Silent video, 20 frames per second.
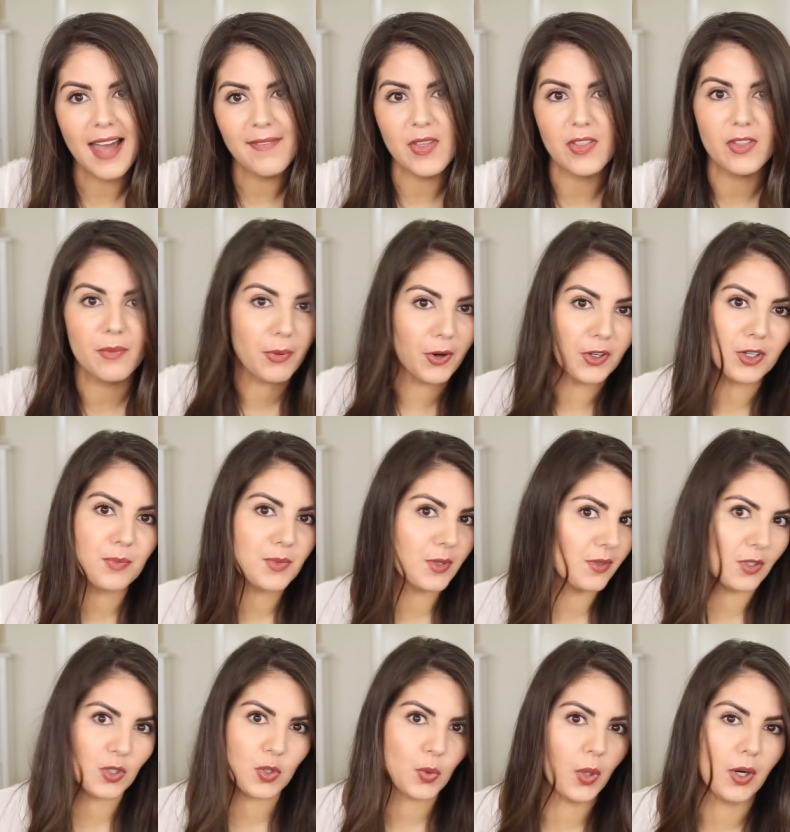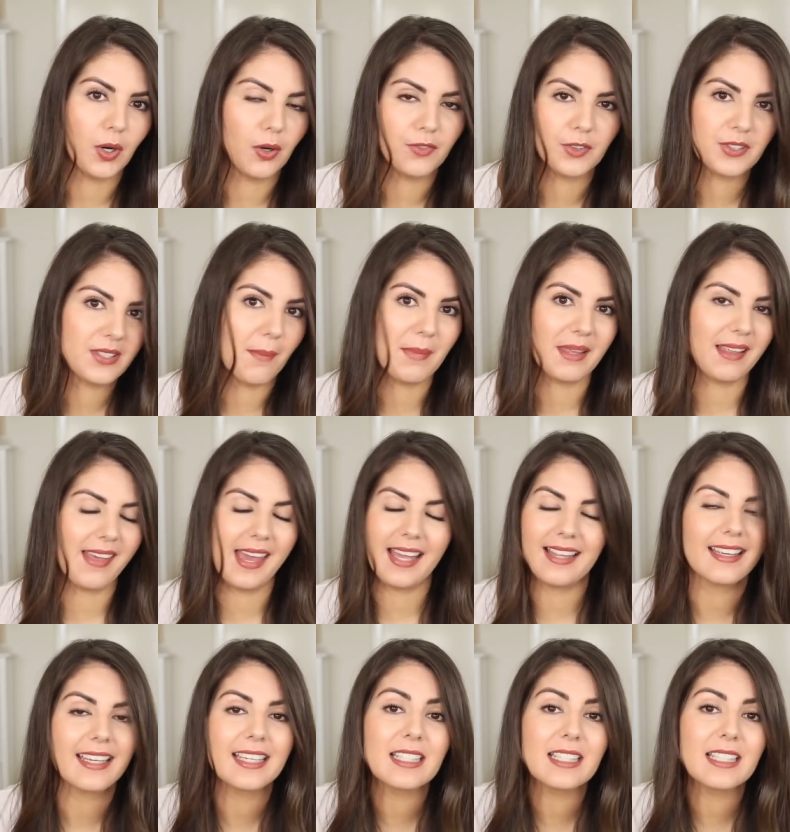and then the bottoms of the 12 or something like that.